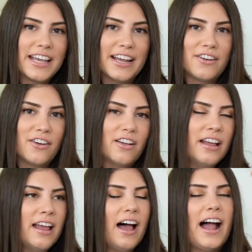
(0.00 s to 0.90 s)
candle.
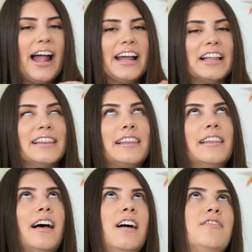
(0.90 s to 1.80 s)
I
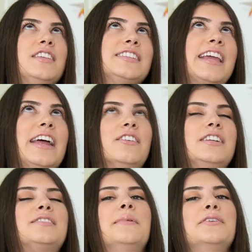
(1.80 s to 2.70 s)
love this candle.
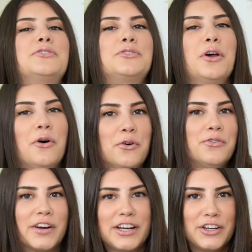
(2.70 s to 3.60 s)
It smells so
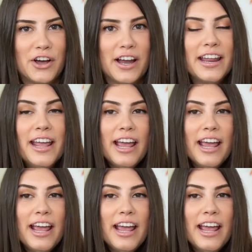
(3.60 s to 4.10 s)
freaking good.